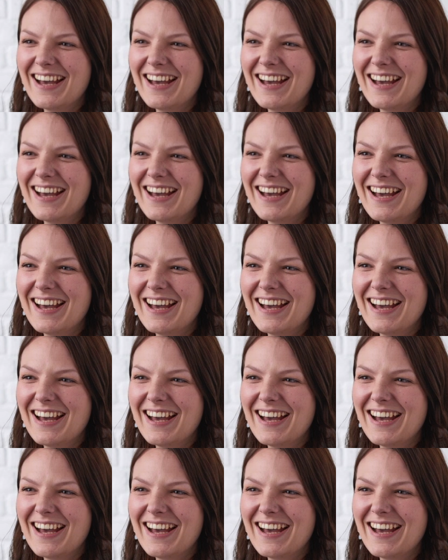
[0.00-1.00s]

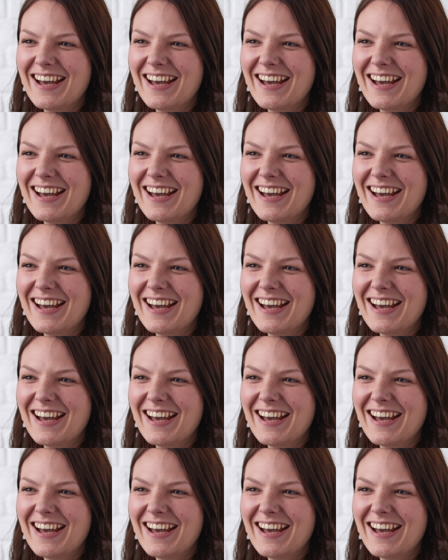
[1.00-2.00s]

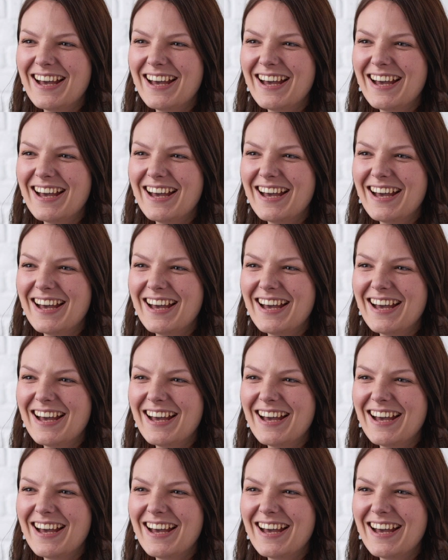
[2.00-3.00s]

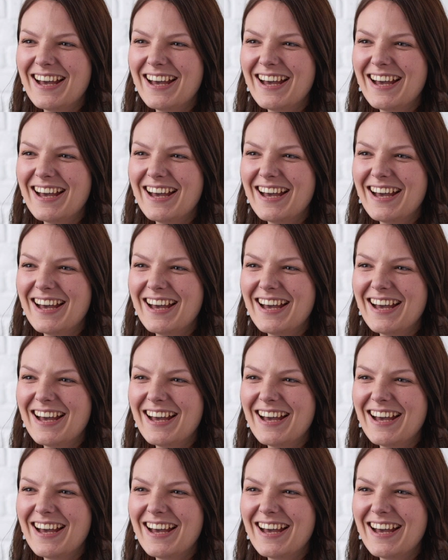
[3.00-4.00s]

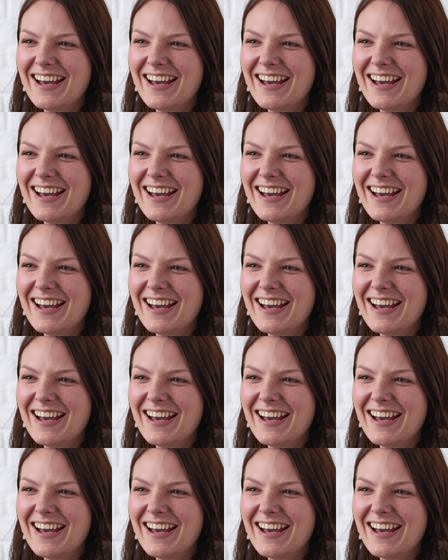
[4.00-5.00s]

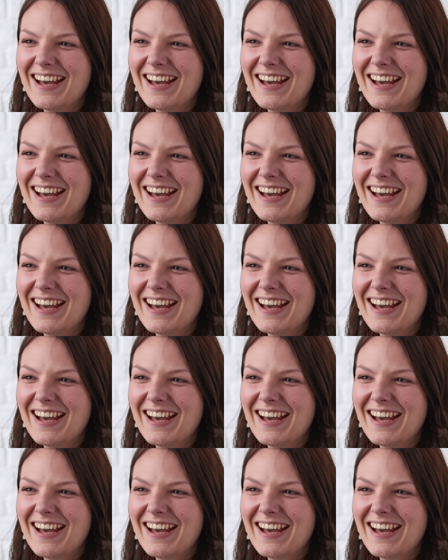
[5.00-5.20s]
This is a still picture; no speech is visible.